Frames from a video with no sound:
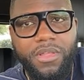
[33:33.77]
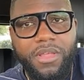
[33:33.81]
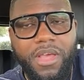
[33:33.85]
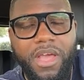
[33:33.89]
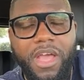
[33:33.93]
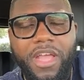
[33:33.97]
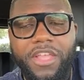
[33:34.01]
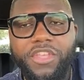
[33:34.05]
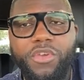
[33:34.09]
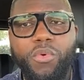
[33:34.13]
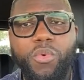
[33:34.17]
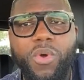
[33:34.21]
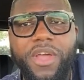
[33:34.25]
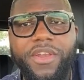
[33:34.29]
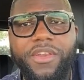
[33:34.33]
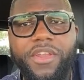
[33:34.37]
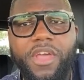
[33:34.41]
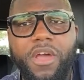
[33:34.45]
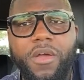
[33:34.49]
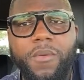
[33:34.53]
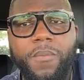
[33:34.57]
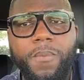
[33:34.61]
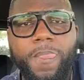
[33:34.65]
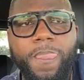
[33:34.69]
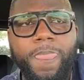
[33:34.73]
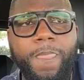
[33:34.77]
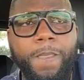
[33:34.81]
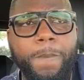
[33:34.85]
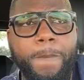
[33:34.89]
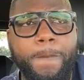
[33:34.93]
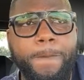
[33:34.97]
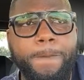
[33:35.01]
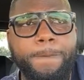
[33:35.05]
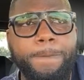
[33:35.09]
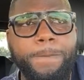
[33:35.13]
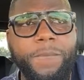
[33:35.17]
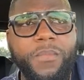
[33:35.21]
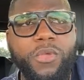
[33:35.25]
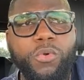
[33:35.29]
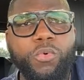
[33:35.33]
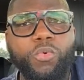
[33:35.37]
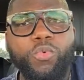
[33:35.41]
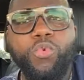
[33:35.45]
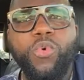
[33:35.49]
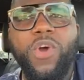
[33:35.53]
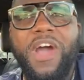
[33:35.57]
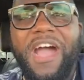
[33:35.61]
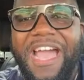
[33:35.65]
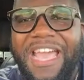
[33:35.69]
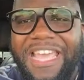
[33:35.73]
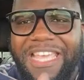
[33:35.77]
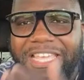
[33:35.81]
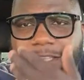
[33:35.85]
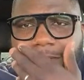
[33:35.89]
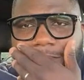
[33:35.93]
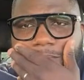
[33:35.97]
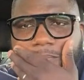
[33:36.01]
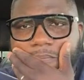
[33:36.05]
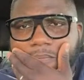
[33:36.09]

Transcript: and you wonder why